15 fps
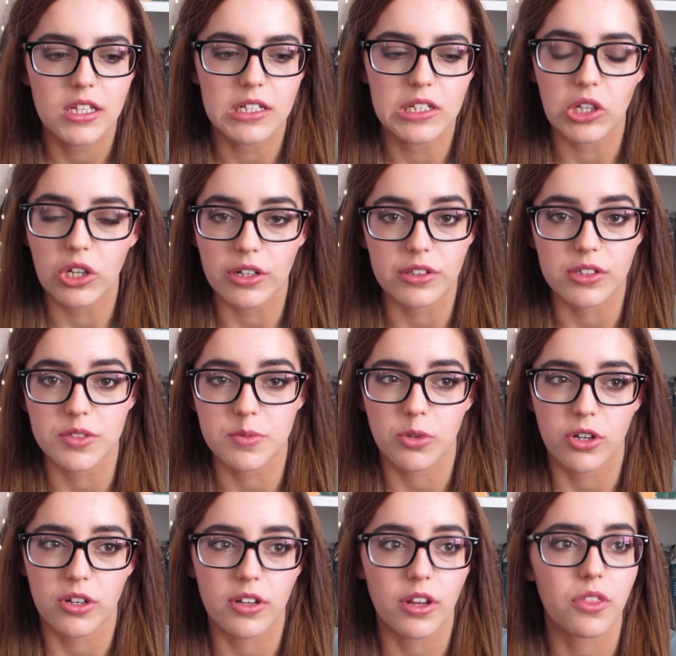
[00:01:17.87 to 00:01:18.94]
Not at this
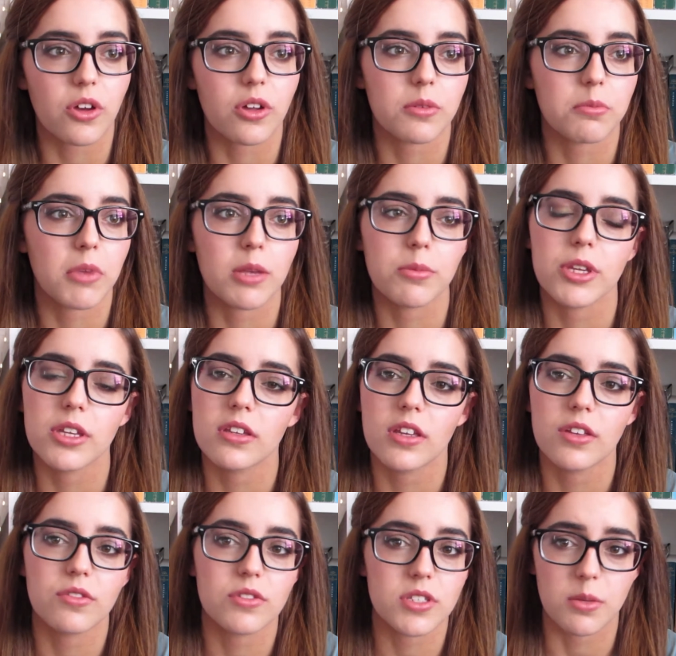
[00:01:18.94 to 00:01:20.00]
point. I thought maybe
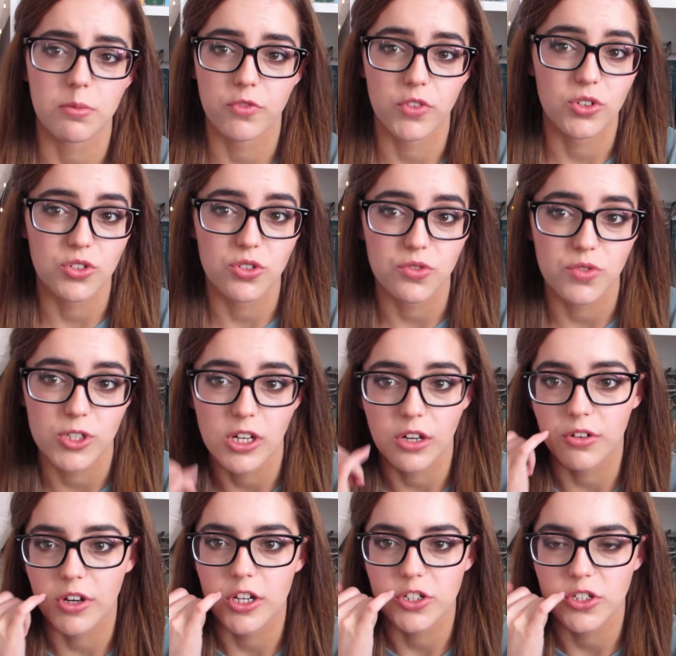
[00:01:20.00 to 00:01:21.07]
in some future
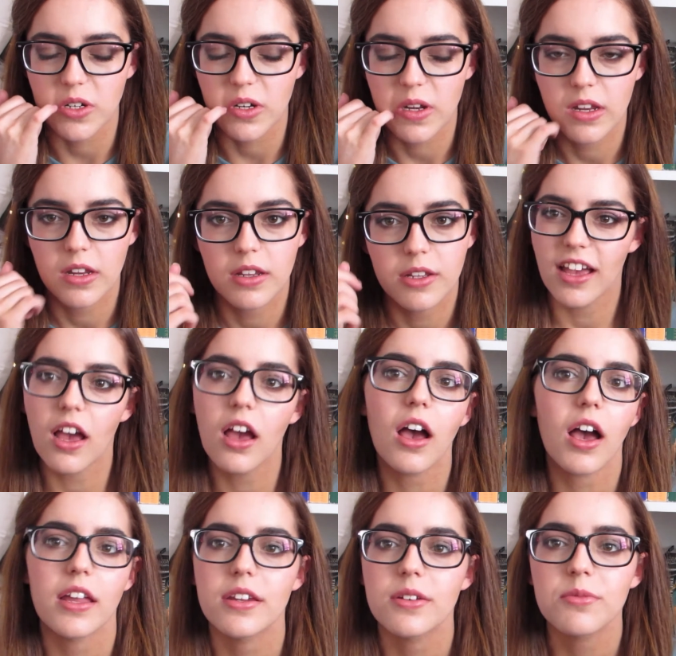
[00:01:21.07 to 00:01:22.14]
regeneration.
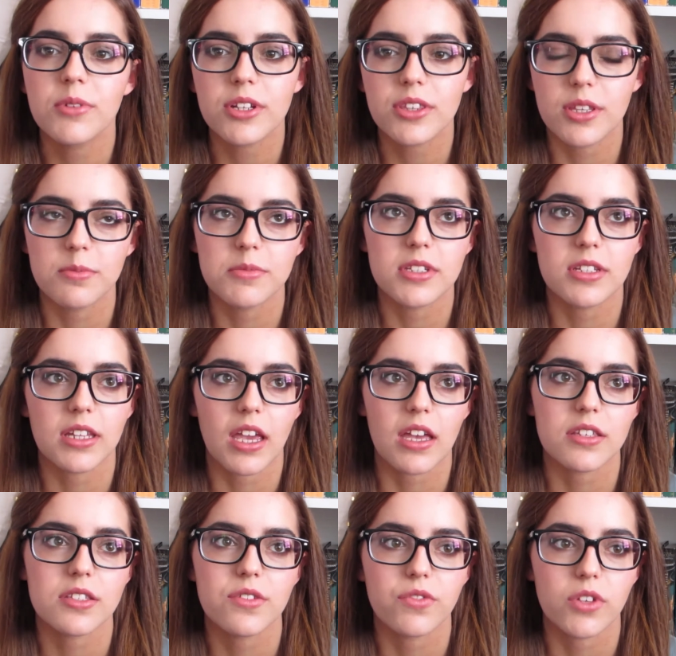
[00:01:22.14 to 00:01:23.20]
I didn't want them to
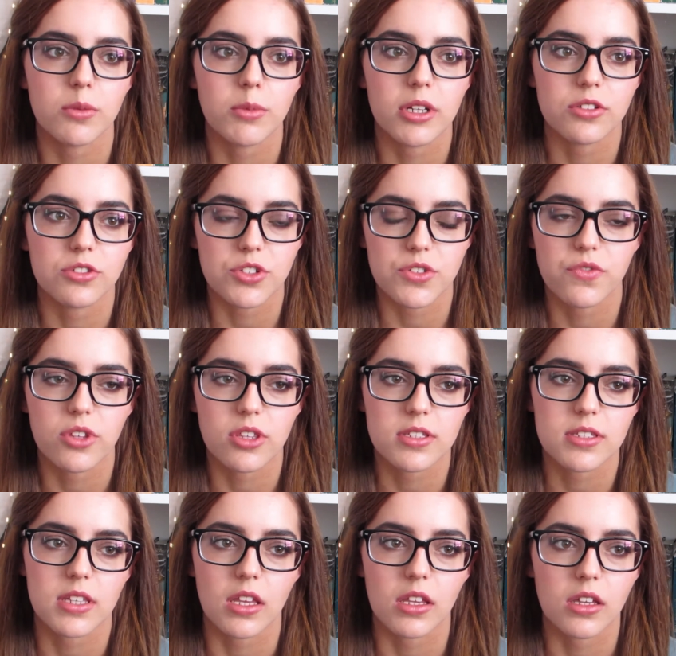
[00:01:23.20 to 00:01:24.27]
cast a female just for the
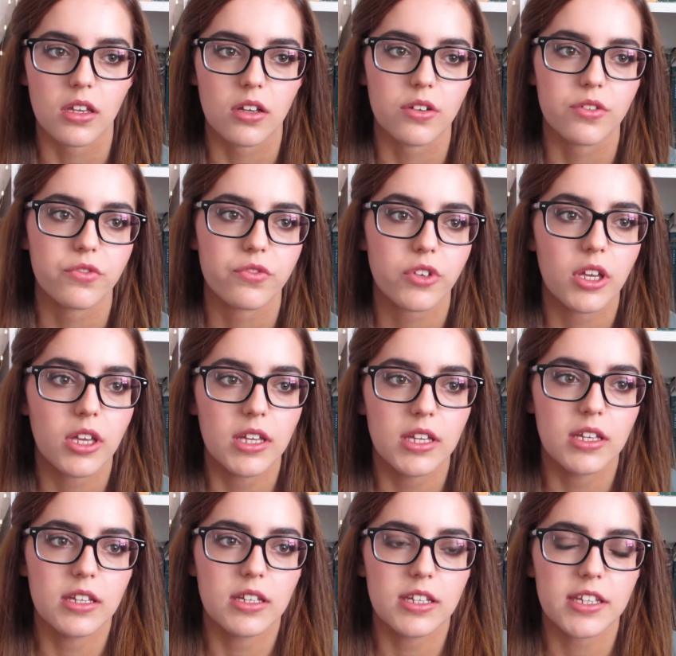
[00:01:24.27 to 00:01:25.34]
sake of
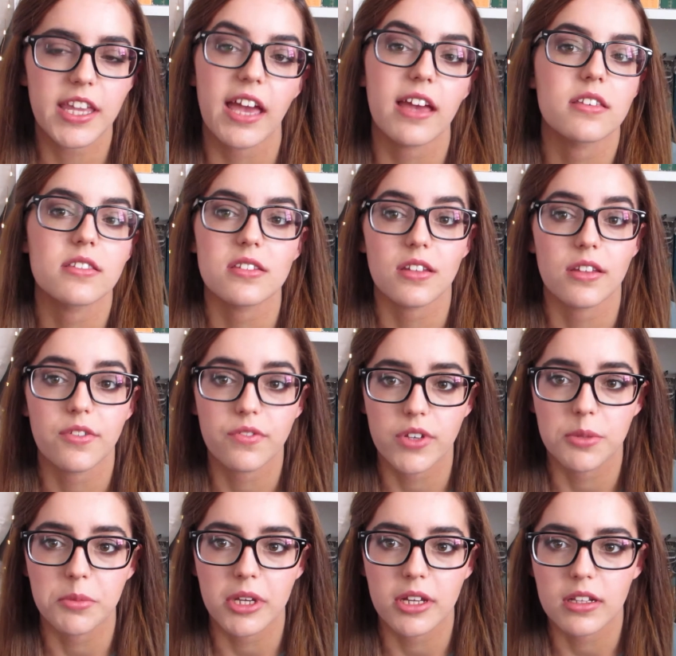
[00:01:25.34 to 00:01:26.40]
casting a
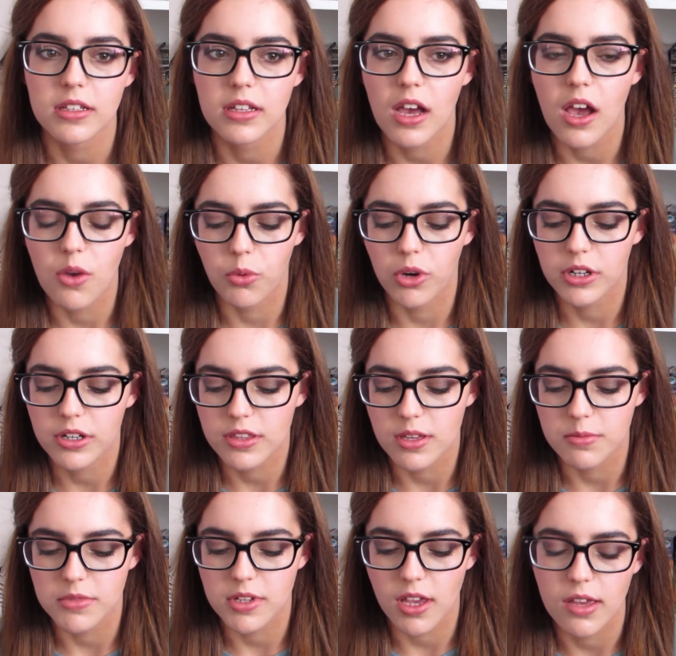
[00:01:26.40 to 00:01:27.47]
female. I wanted
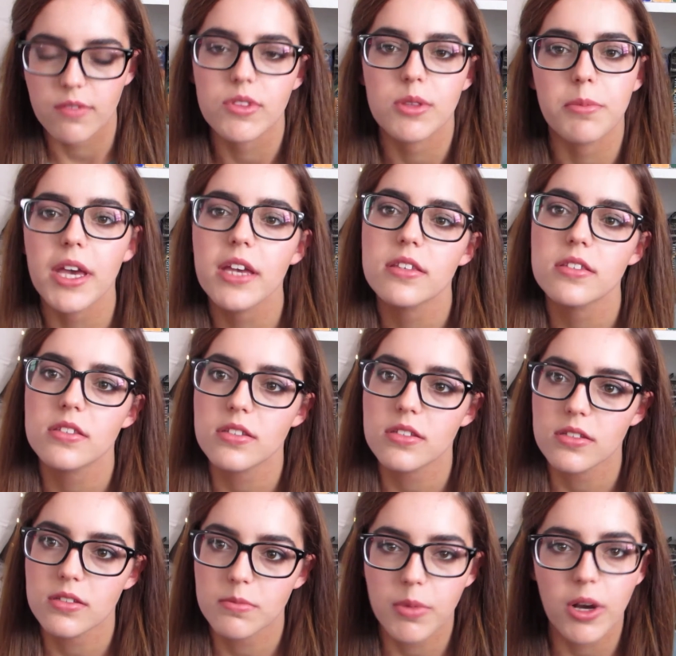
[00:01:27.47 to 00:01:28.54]
them to have the best
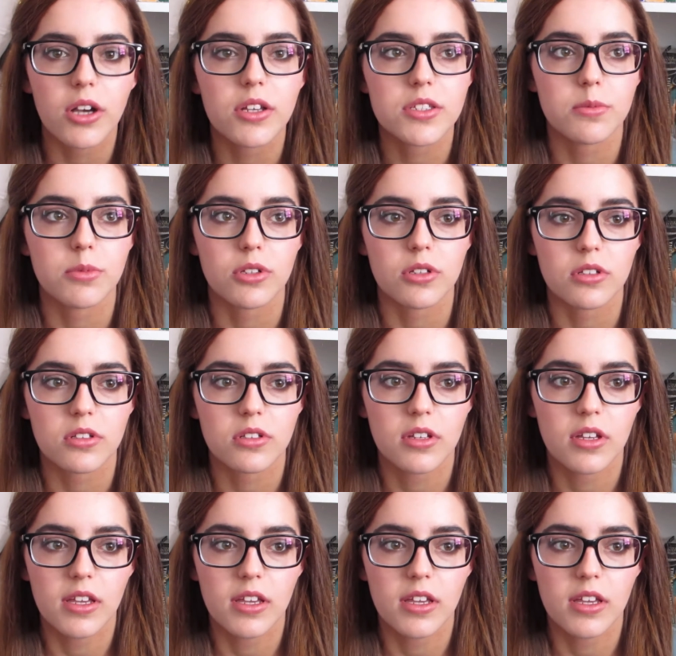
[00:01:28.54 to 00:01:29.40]
possible